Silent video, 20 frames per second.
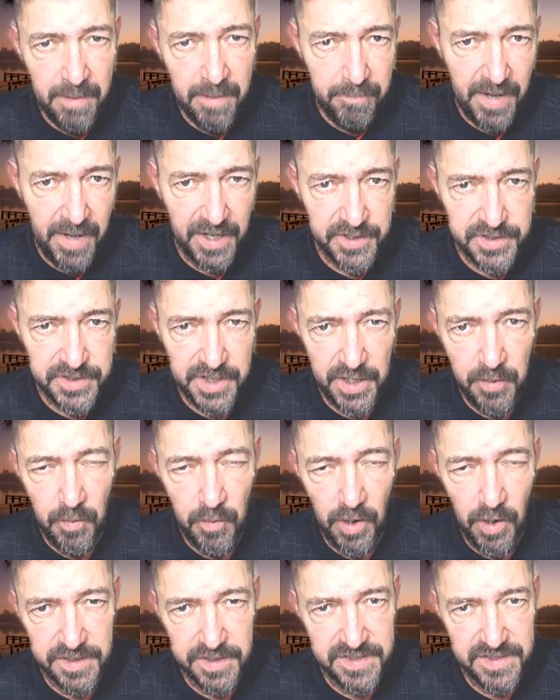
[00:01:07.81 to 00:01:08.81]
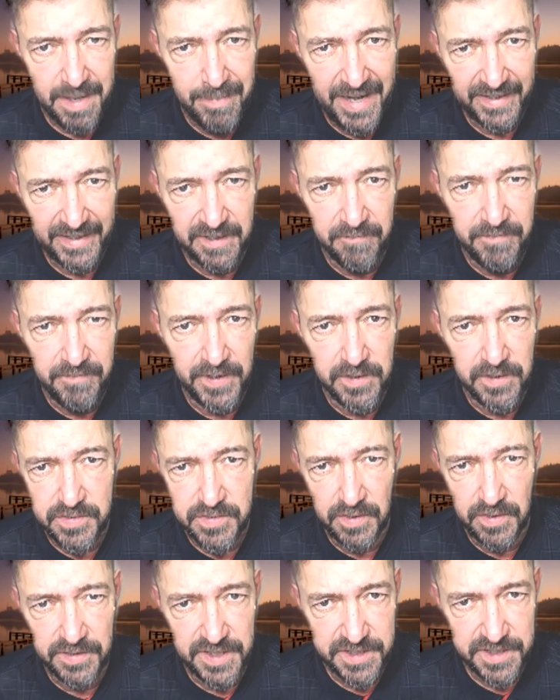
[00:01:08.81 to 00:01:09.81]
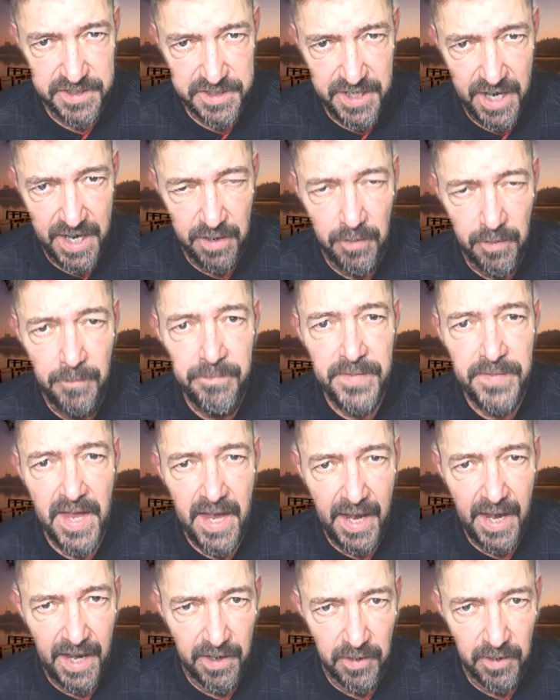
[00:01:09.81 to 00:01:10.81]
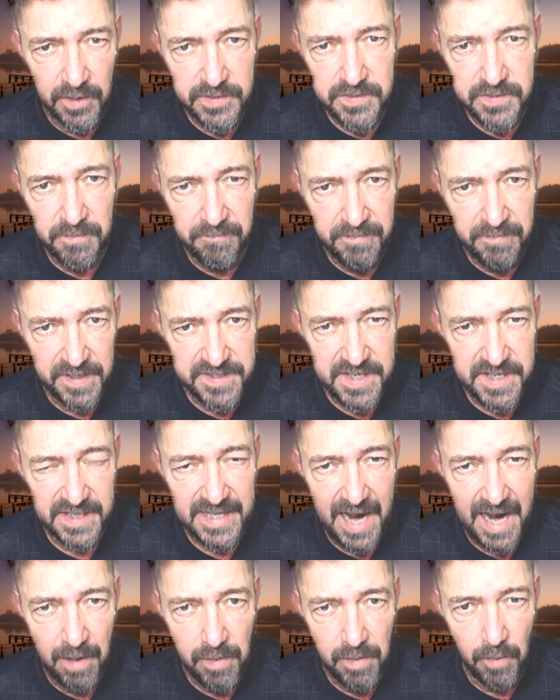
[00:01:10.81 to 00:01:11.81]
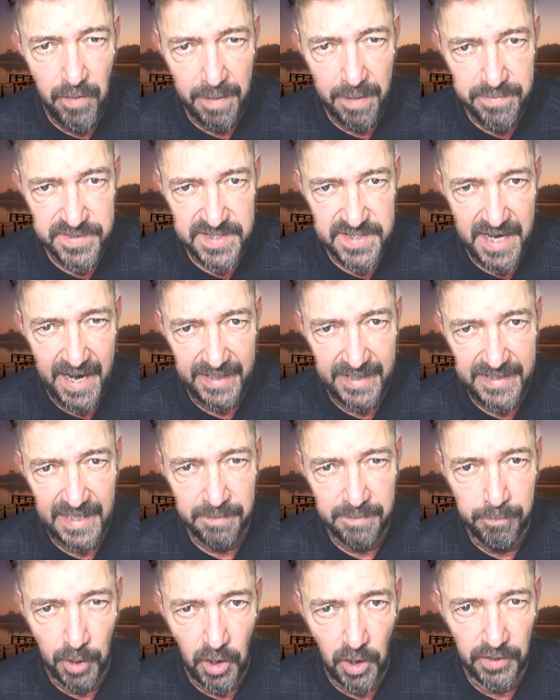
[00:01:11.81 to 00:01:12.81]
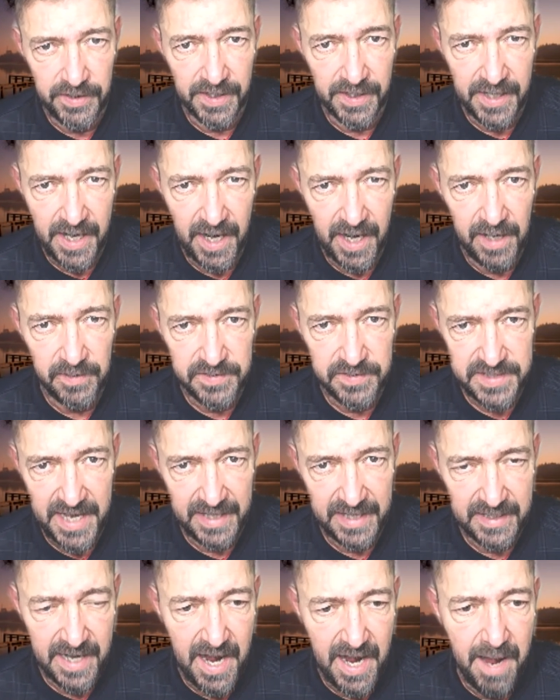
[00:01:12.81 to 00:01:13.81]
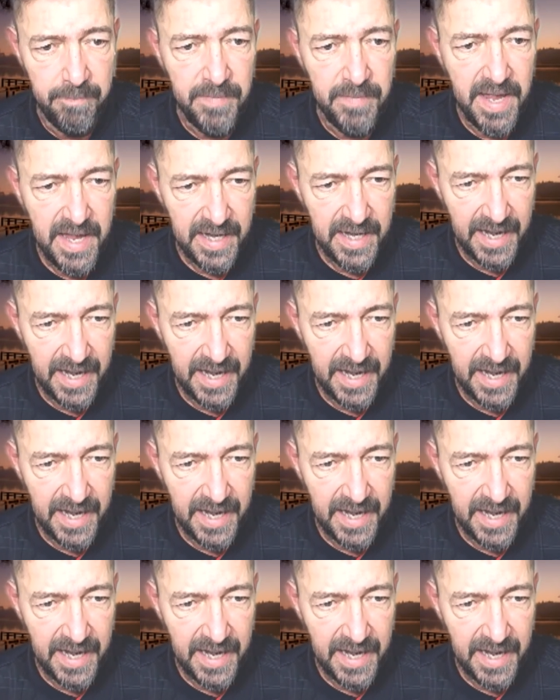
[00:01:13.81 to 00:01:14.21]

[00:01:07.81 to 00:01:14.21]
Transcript: make sure you watch some other videos on this channel and also visit our website at brothercarlos.com.